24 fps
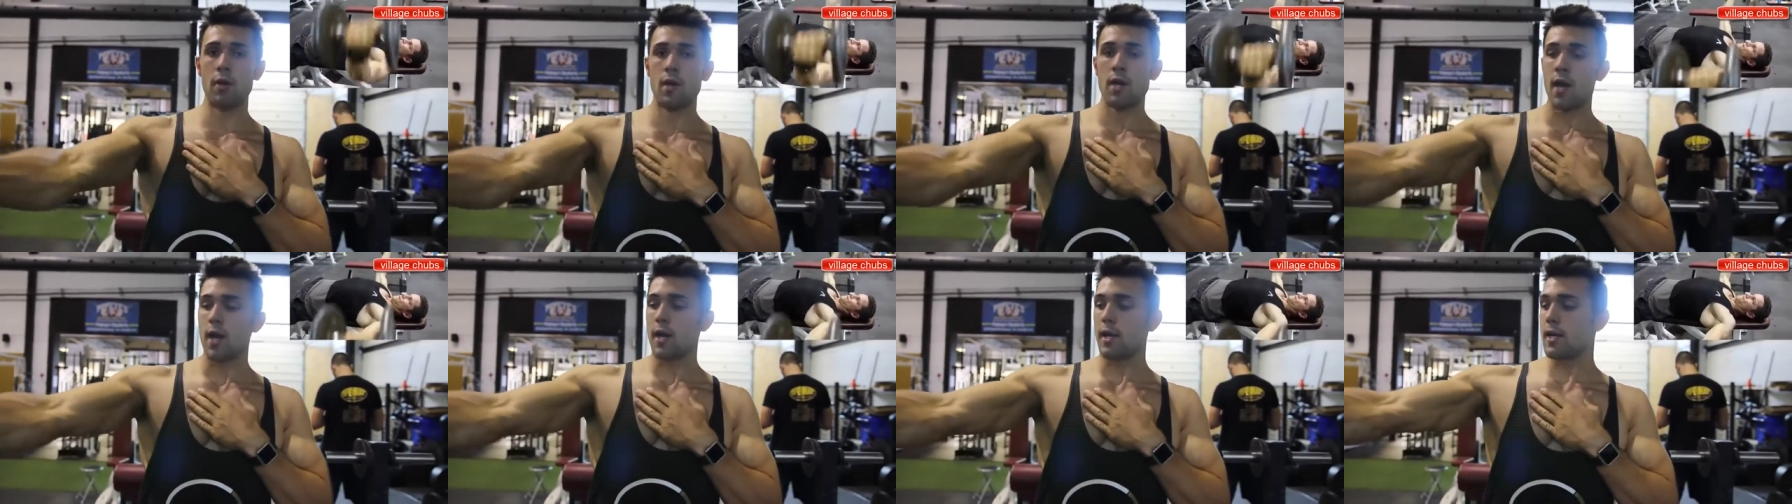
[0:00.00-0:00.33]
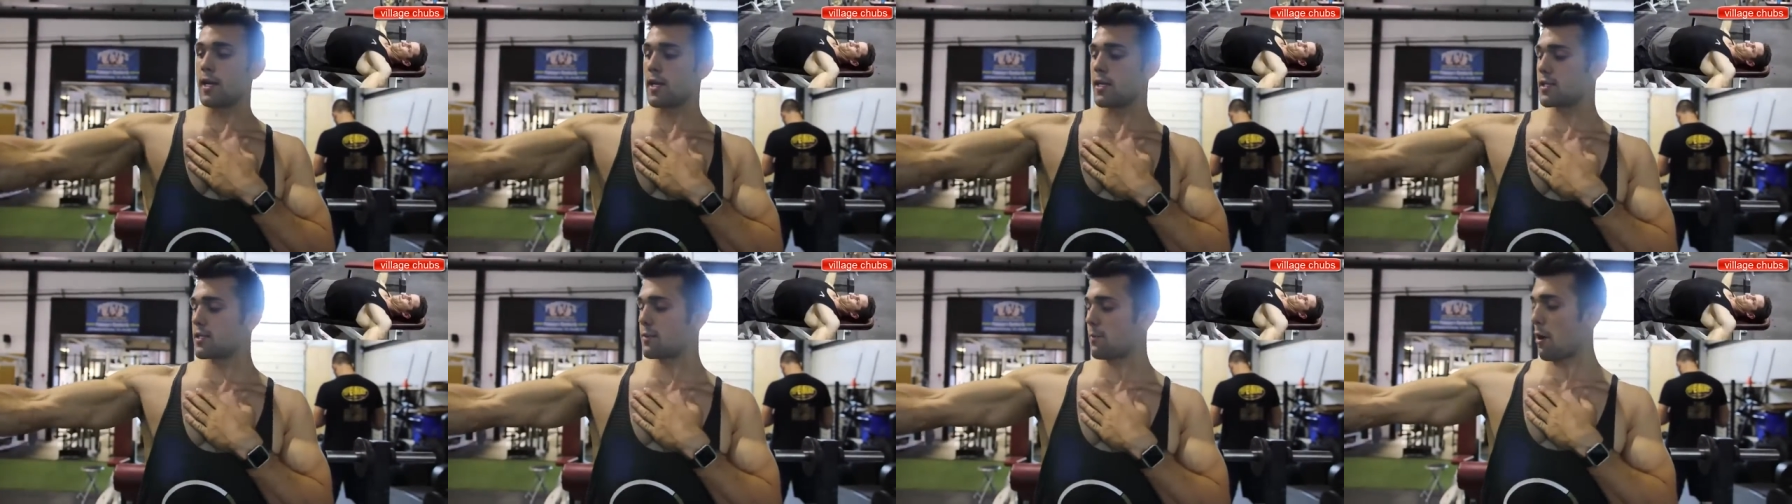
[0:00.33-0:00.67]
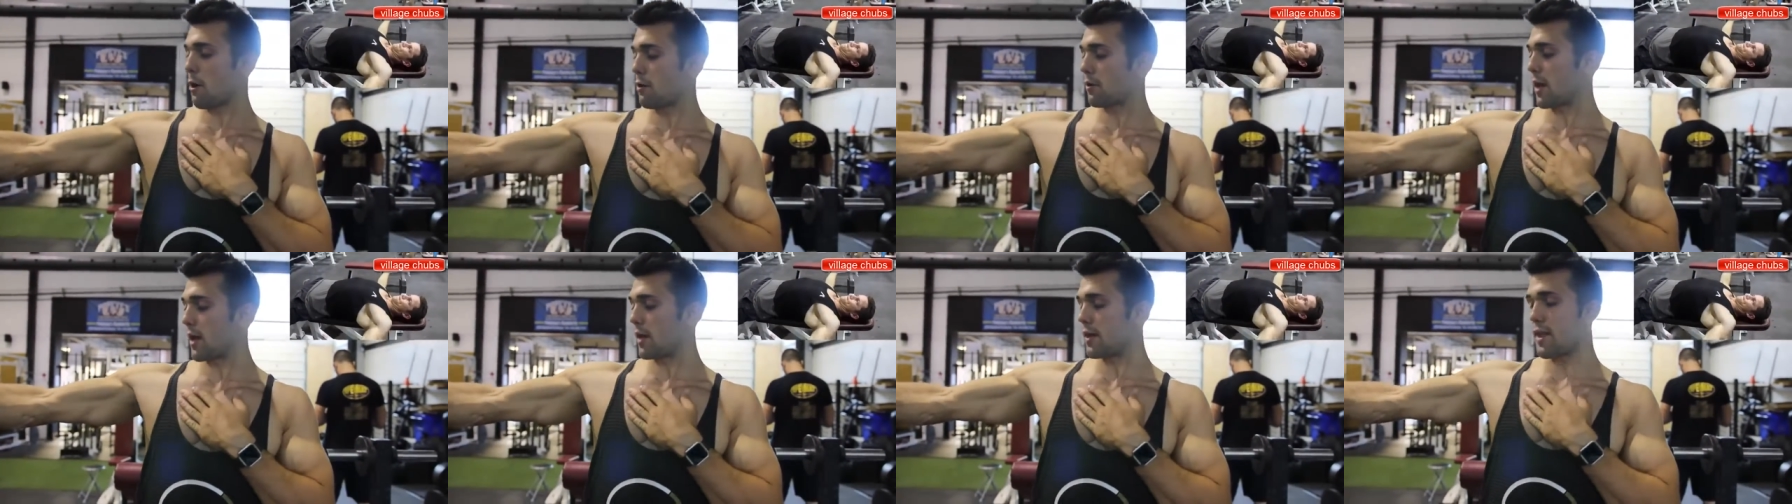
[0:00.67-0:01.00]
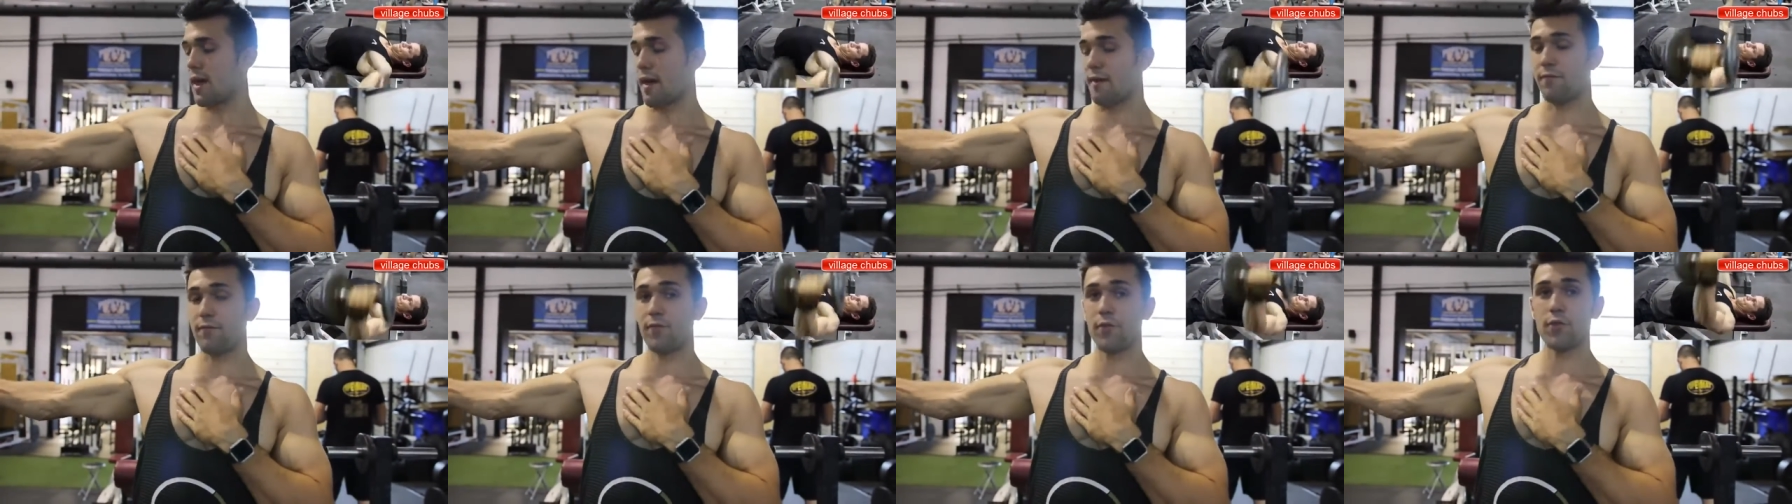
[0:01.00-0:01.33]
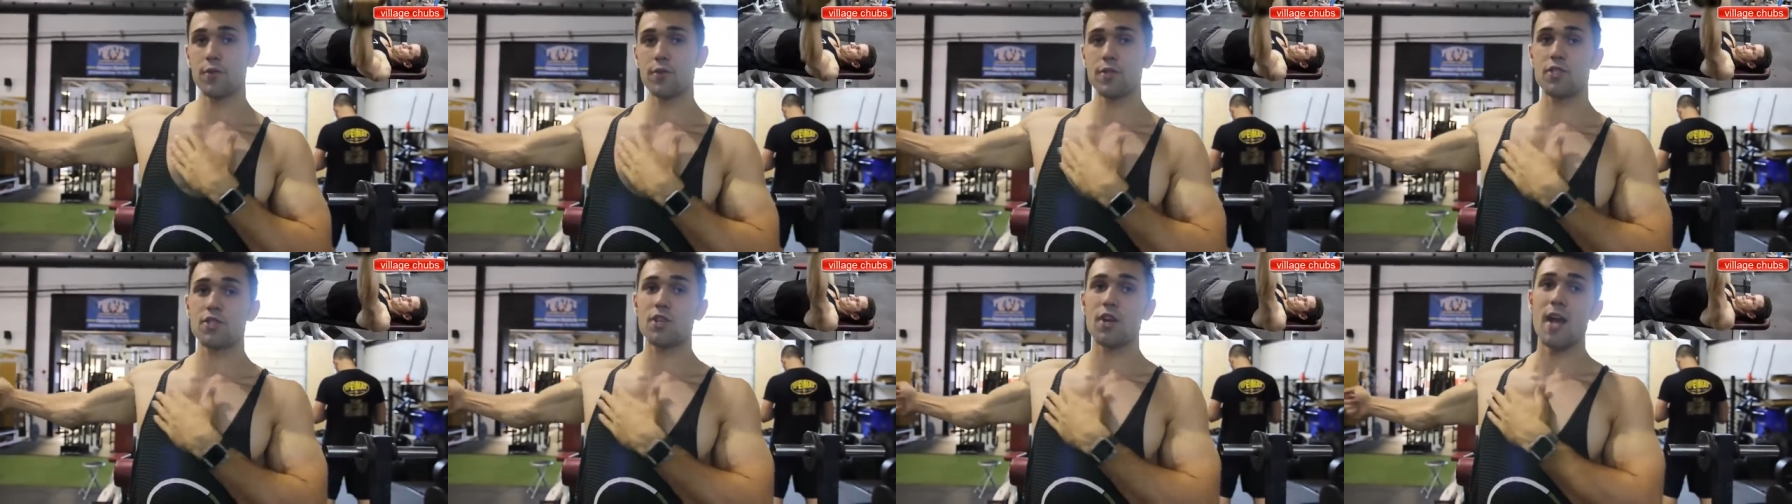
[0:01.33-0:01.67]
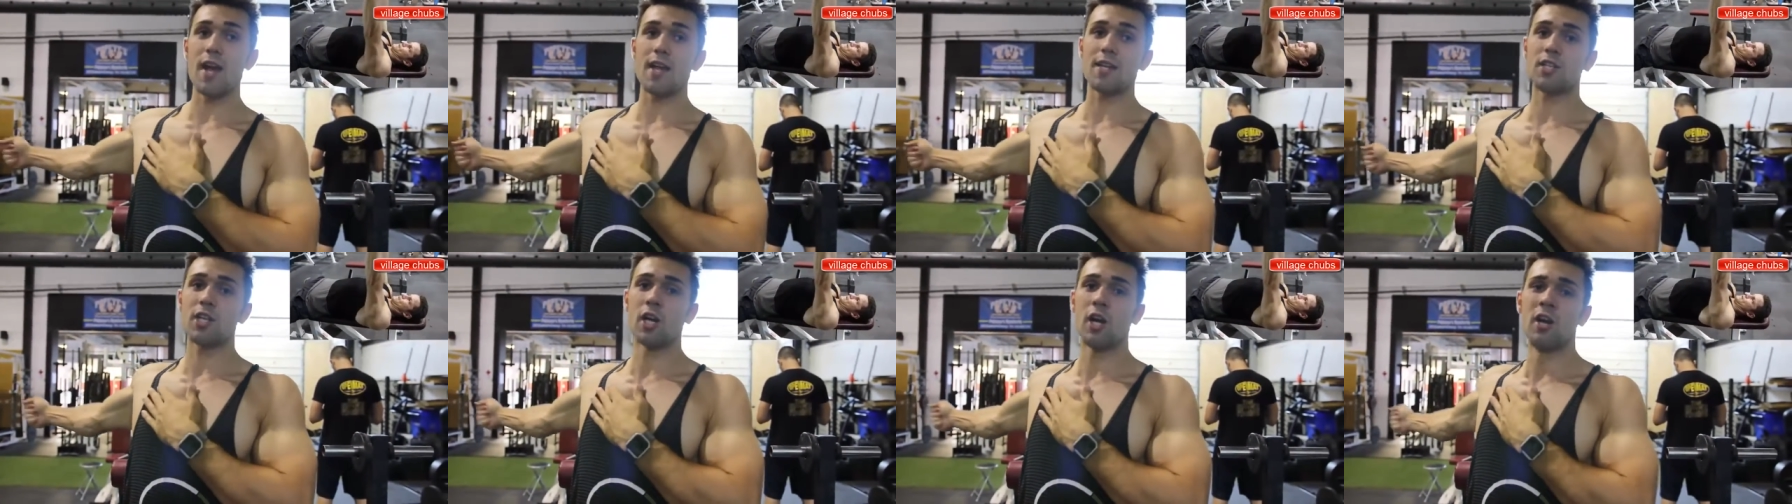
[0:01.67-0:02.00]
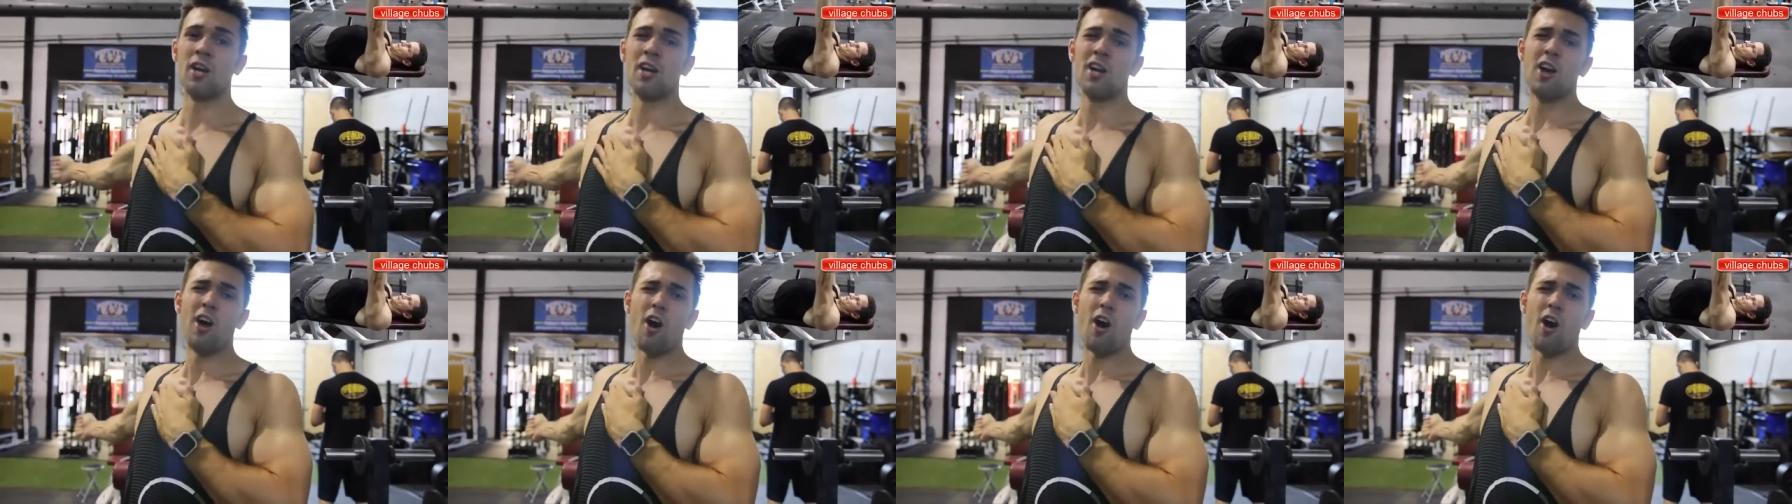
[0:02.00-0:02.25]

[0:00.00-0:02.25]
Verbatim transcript: And he's about getting that full stretch